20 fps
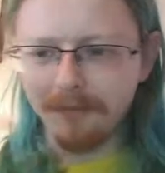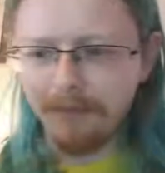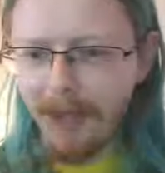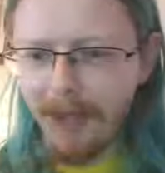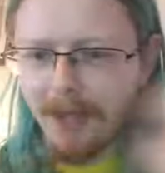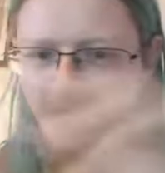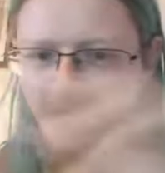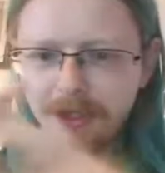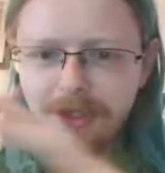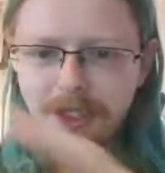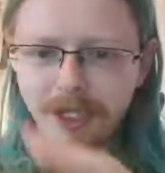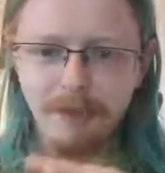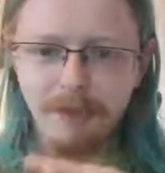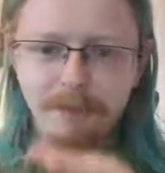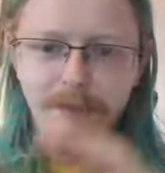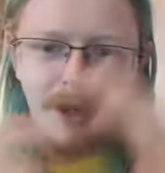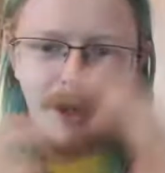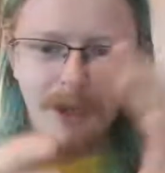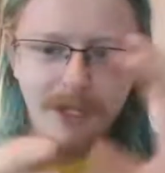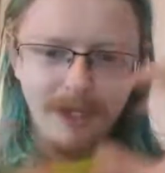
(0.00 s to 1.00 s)
penetrate your
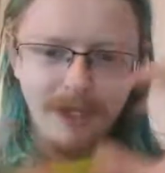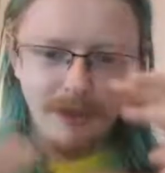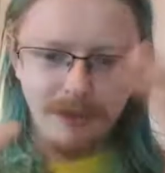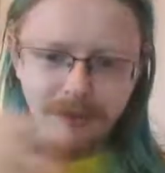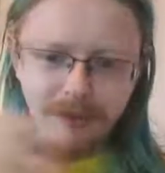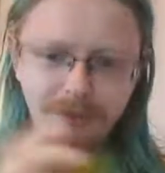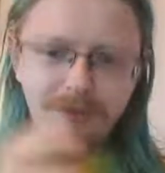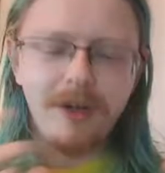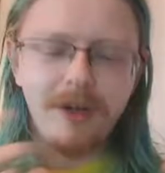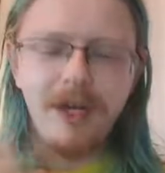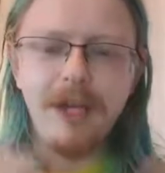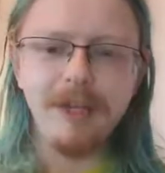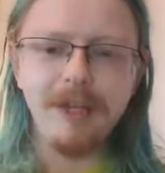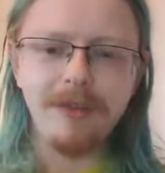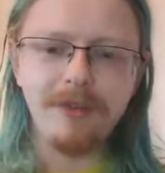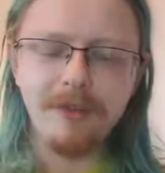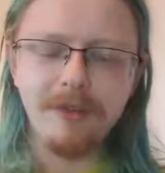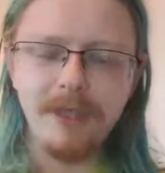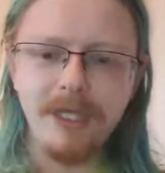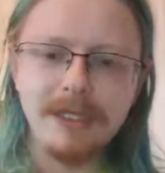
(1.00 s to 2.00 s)
body and it'll fry you
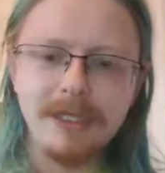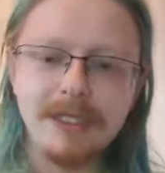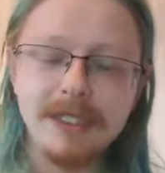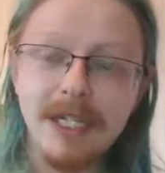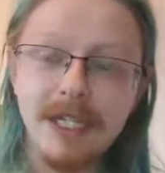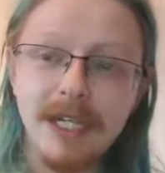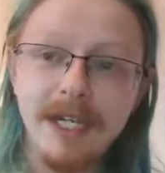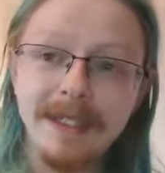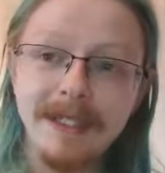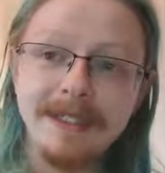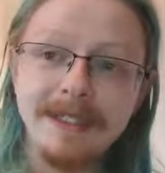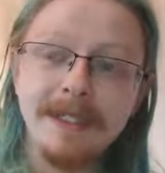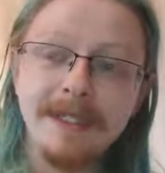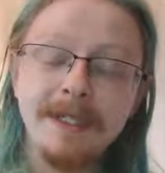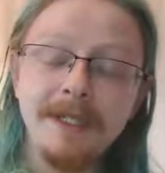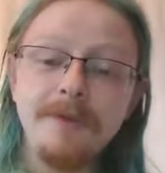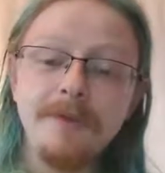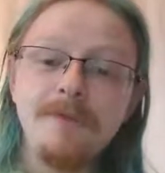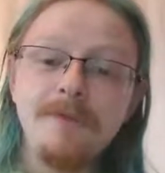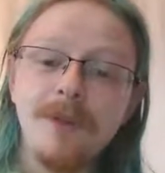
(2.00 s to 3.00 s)
from the inside.
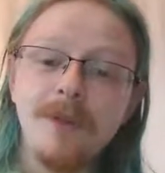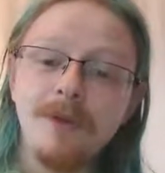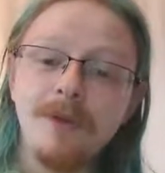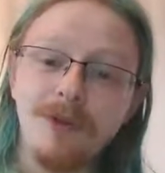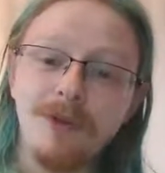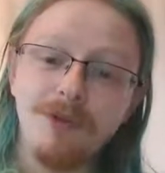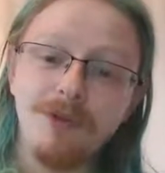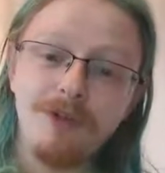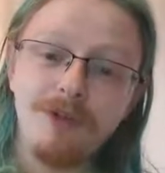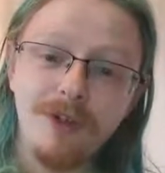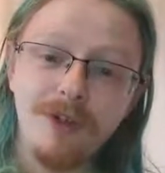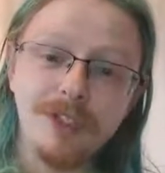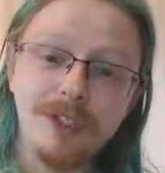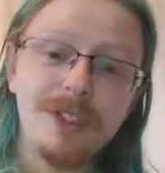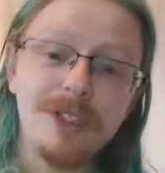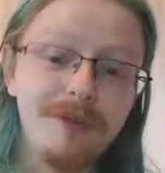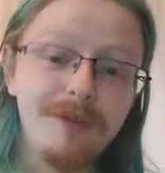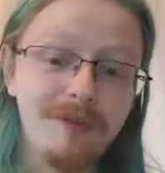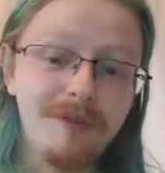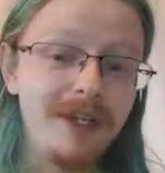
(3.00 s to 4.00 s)
Well, for a
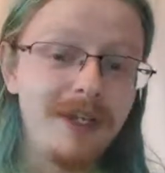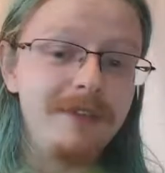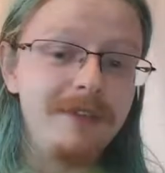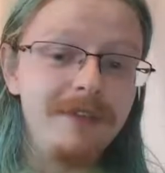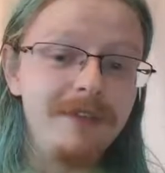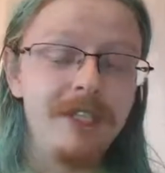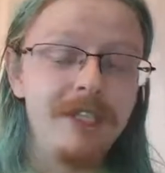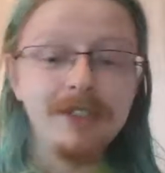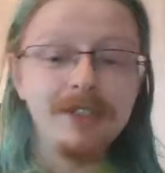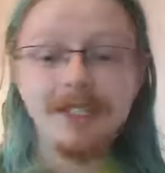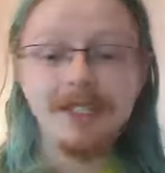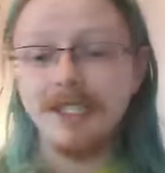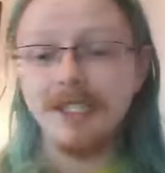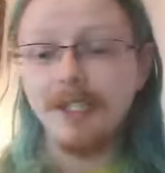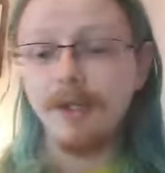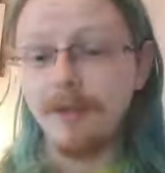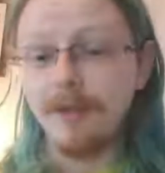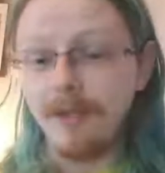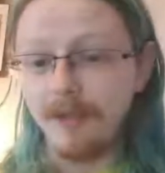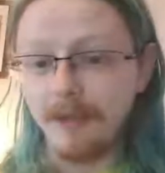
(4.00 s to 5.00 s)
start, 5G doesn't
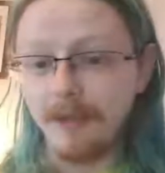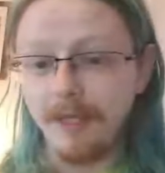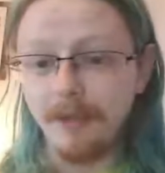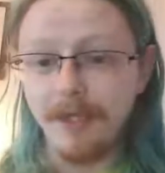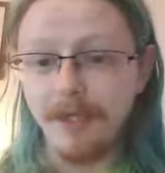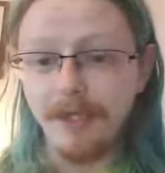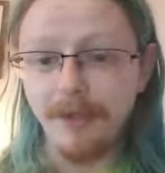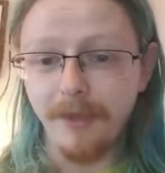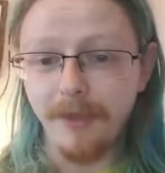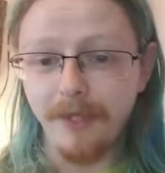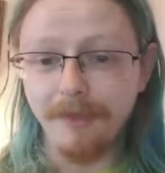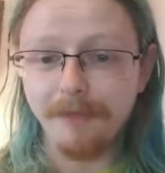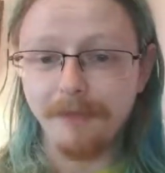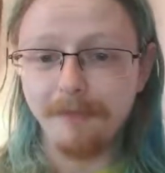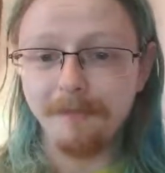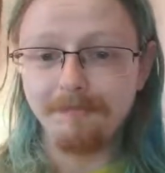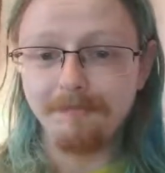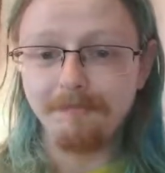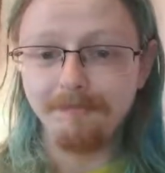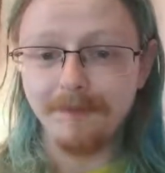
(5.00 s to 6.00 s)
actually go into millimeter wave.
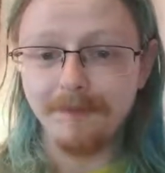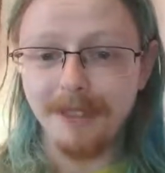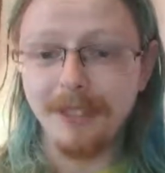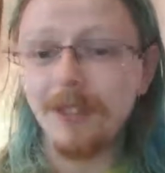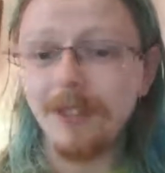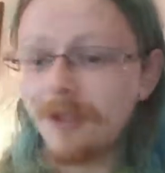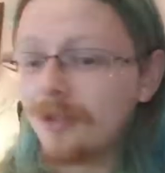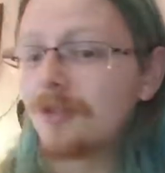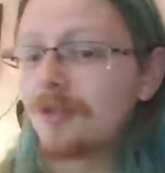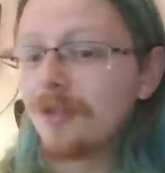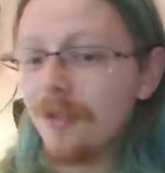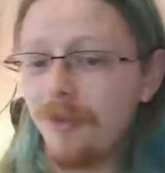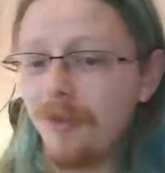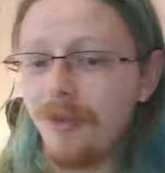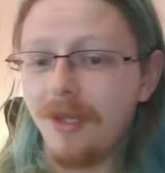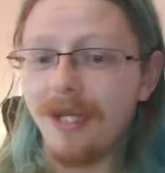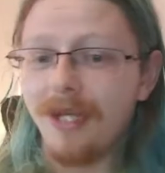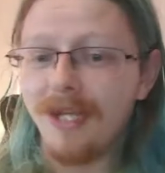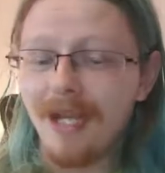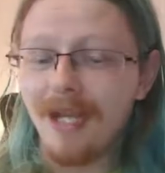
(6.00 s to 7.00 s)
It doesn't go
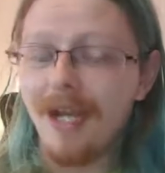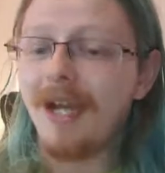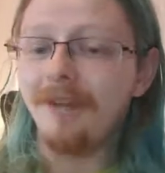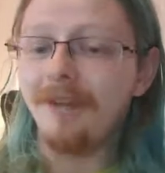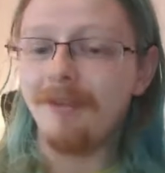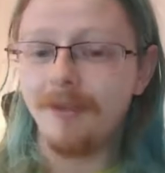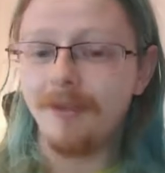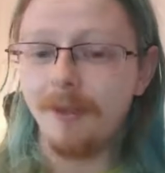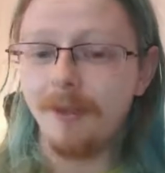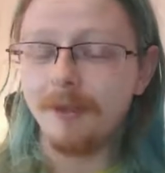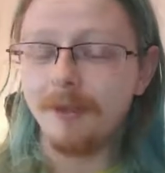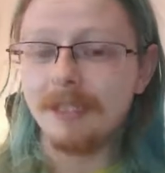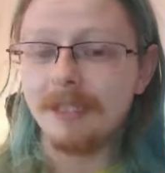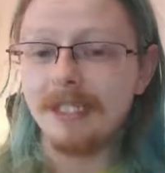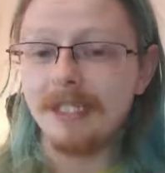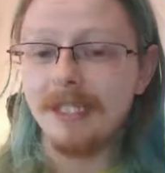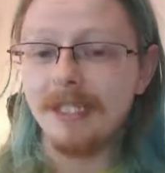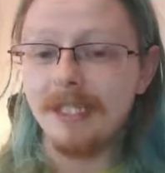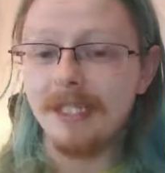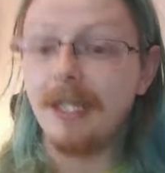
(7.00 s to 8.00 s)
that high
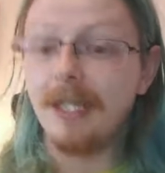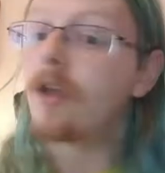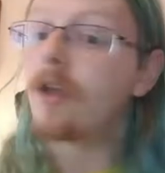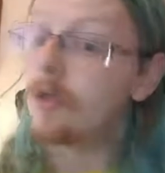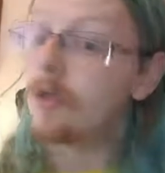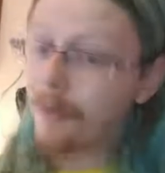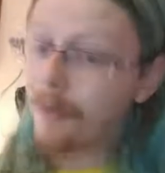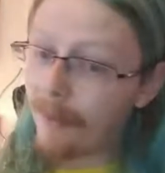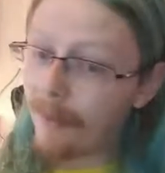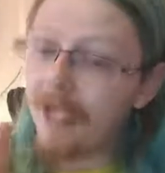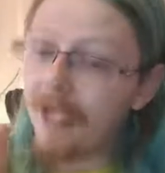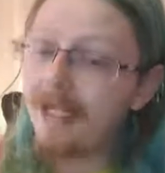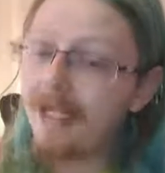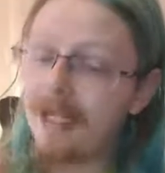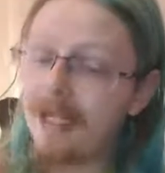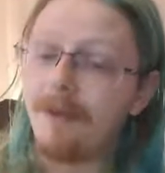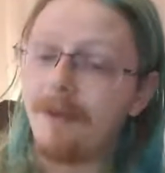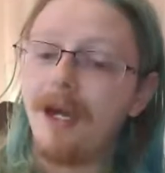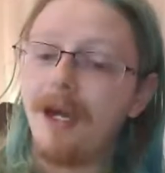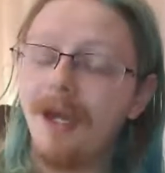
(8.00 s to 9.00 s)
frequency. It goes pretty
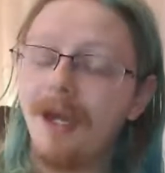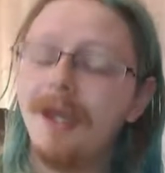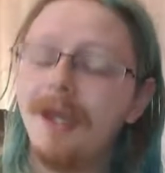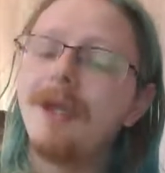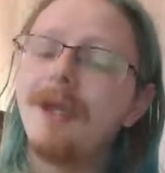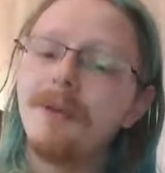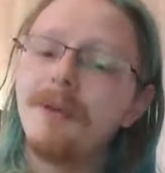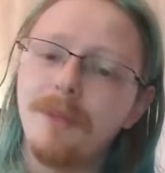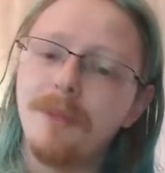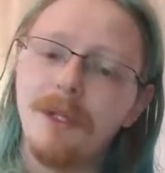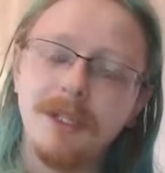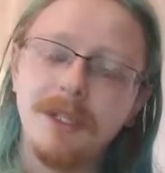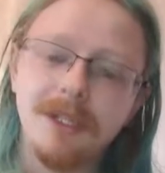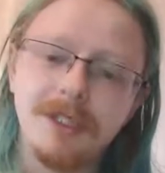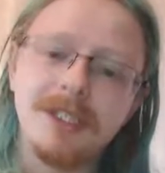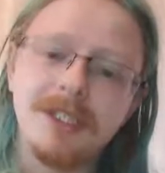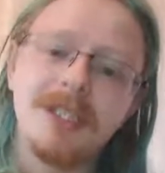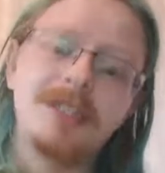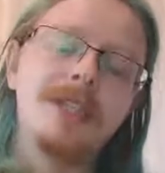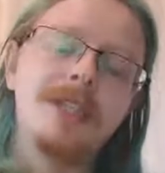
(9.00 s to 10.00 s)
damn high, but it
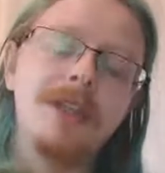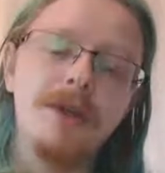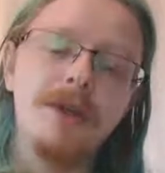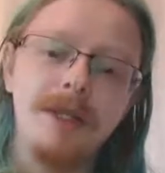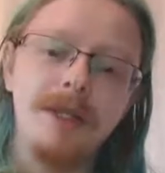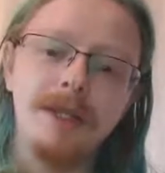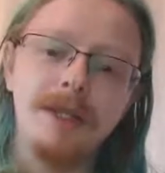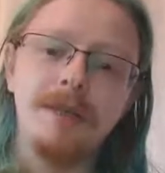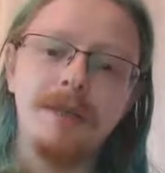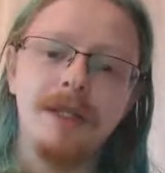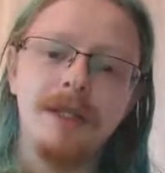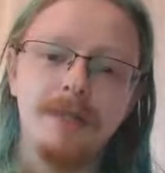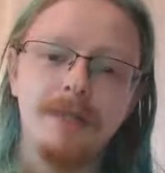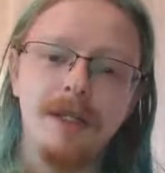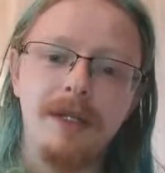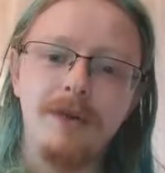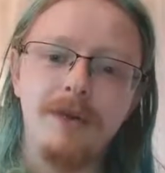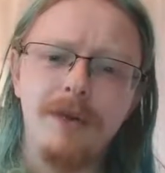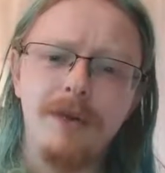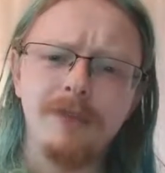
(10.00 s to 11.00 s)
doesn't actually go into
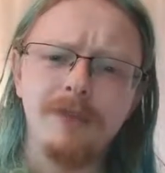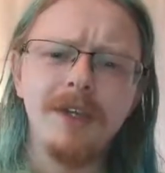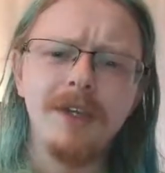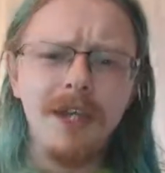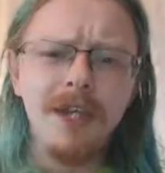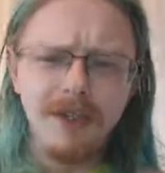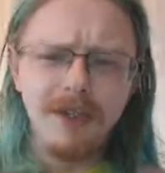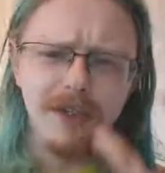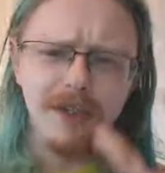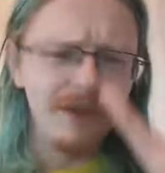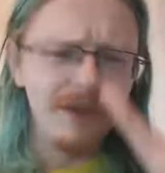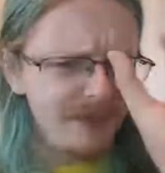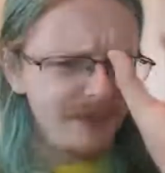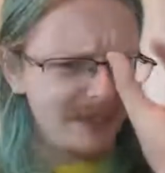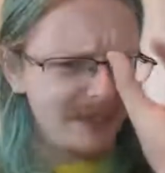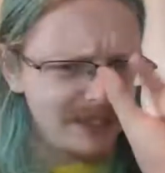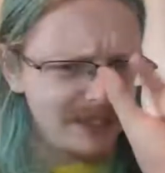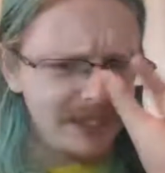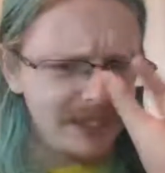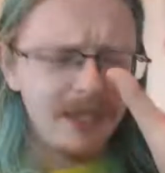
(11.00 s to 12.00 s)
millimeter wave. There
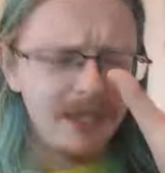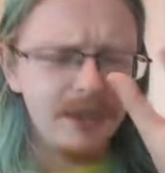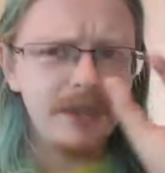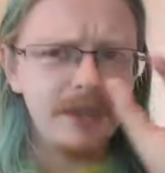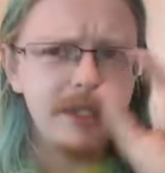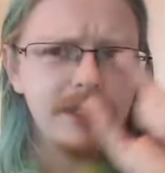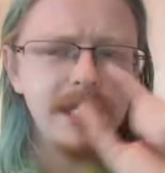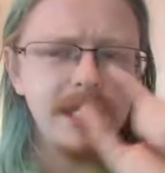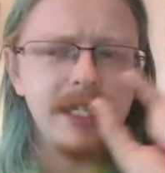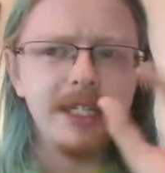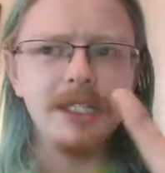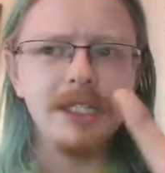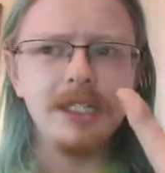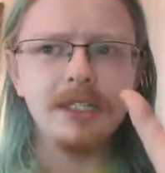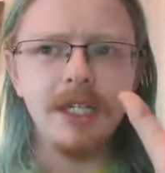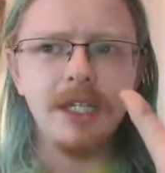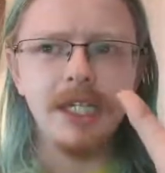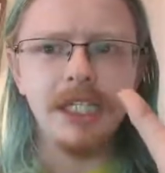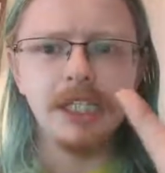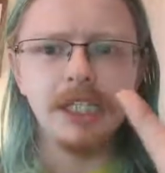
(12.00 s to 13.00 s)
is
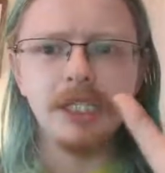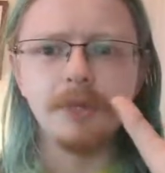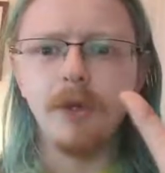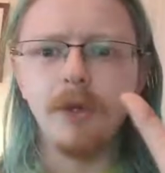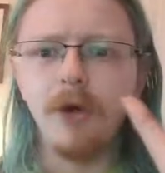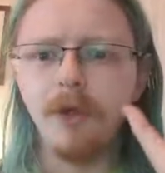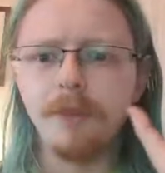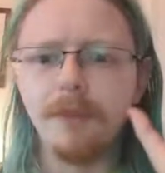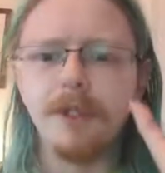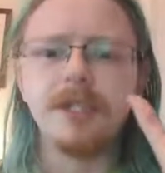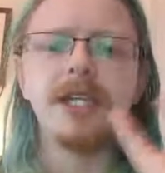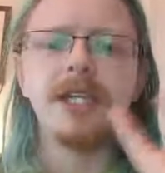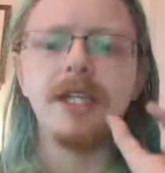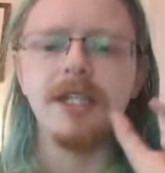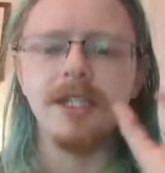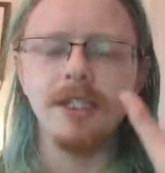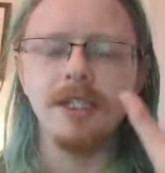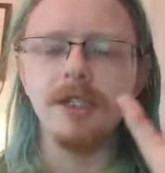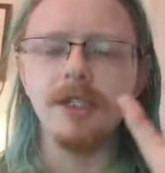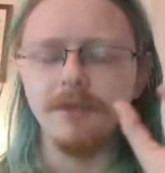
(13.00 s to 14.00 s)
a small
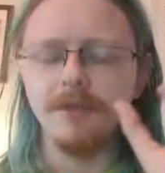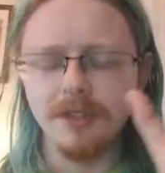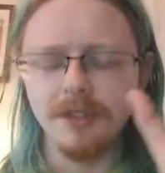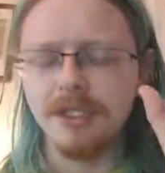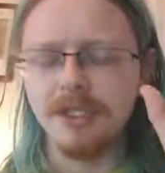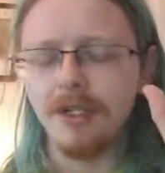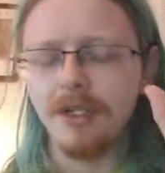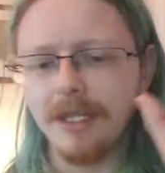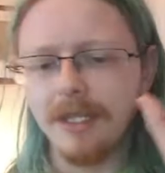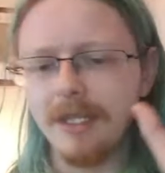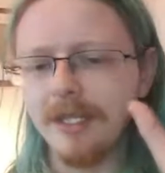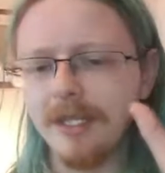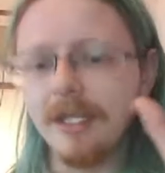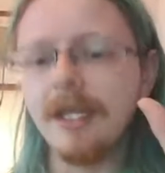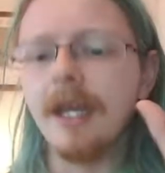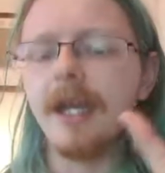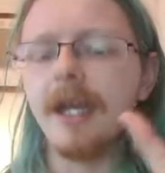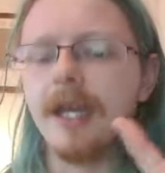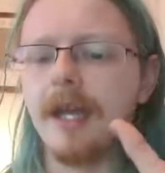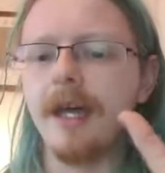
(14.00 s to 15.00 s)
percentage of it, sorry,
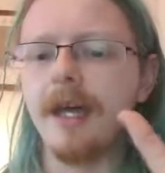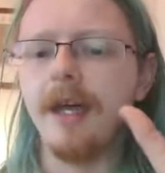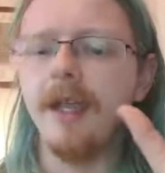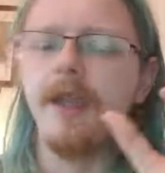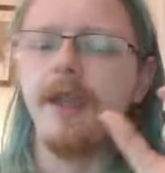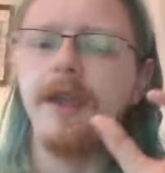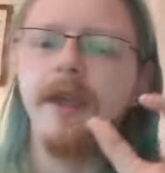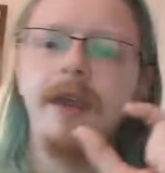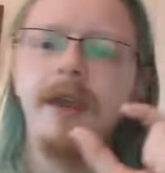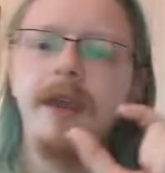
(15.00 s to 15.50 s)
that can,